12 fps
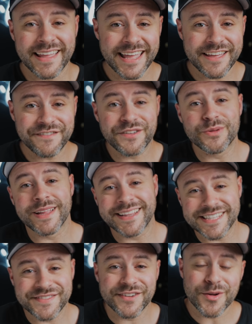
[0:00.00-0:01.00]
If you like
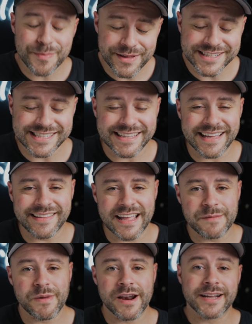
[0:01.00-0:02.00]
this video, please hit that
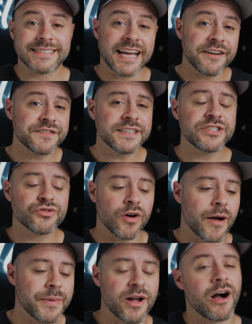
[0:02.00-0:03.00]
like button. Definitely
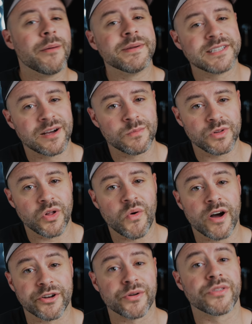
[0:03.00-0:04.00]
drop a comment down below
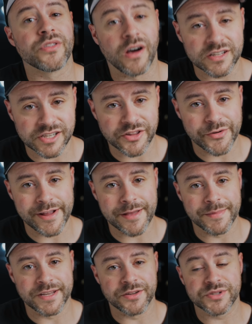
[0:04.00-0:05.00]
on your thoughts on the Eureka
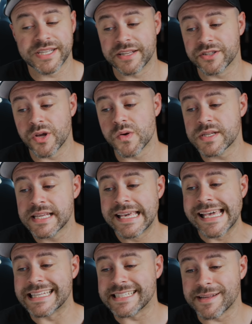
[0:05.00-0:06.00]
Mignon Single Dose.
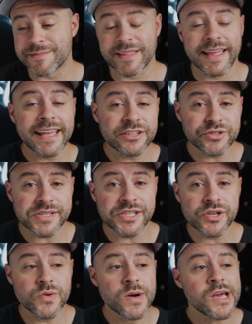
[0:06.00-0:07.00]
Is it something that interests
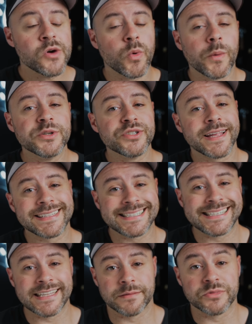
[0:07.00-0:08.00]
you? What would you like to
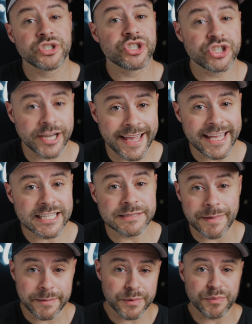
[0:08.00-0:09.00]
see them change
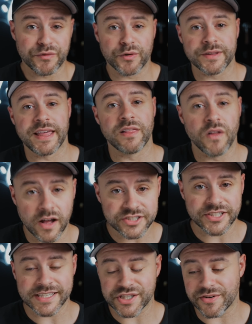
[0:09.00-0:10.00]
maybe before they
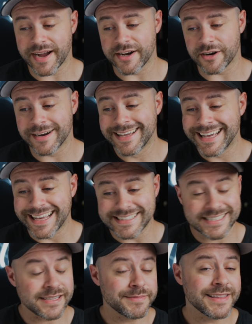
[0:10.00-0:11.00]
launch this grinder? Is
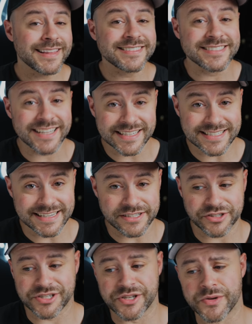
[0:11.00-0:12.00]
it something that doesn't
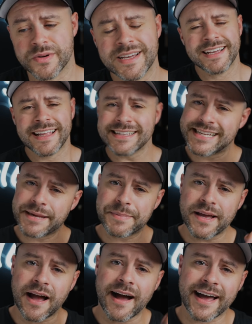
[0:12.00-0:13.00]
interest you? Let's keep
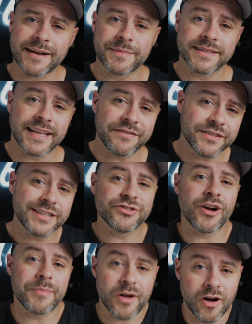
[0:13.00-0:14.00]
it kind, but definitely
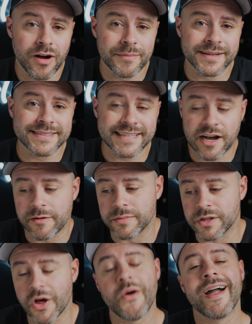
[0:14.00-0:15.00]
drop a comment down
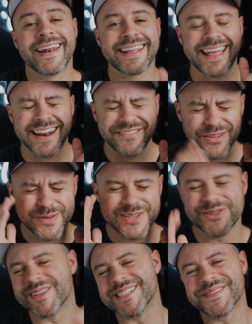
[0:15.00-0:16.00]
below. And again, if you
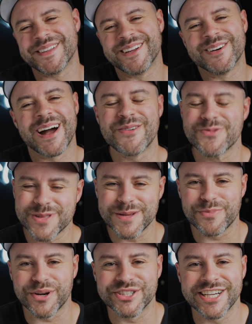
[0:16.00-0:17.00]
enjoyed this video, I'd really
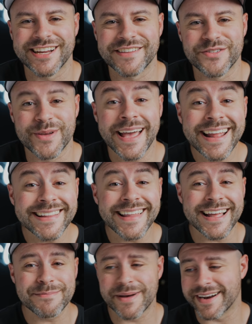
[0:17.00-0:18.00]
appreciate if you hit a
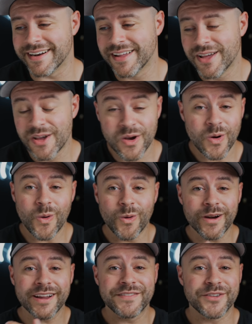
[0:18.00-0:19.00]
like button,
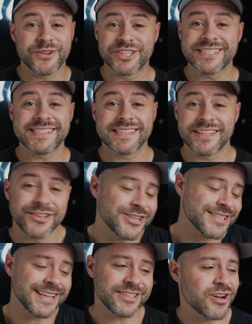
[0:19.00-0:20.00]
or if you're just, you
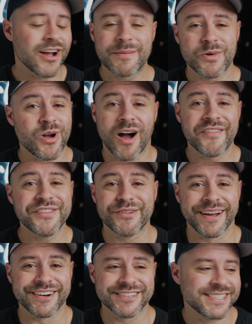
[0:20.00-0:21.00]
just like talking about coffee
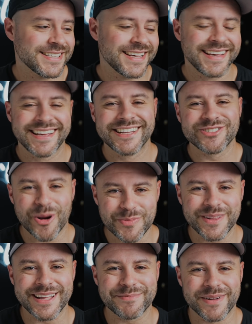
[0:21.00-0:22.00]
grinders, drop
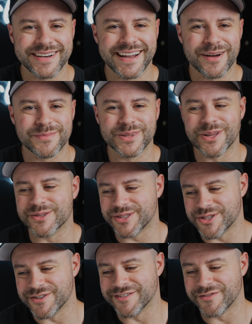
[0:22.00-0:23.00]
a like button down below
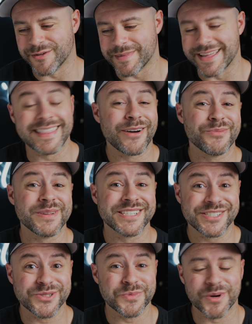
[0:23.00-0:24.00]
too for me. That would be
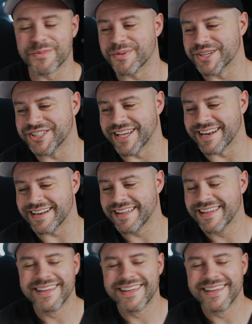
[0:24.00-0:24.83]
super appreciated.